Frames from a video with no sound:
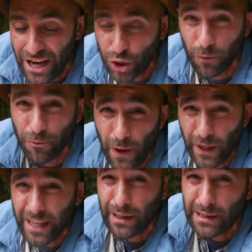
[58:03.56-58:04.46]
nature. Felt
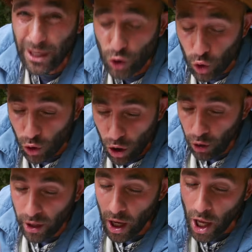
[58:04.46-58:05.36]
like an electrical
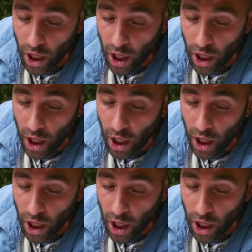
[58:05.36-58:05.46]
current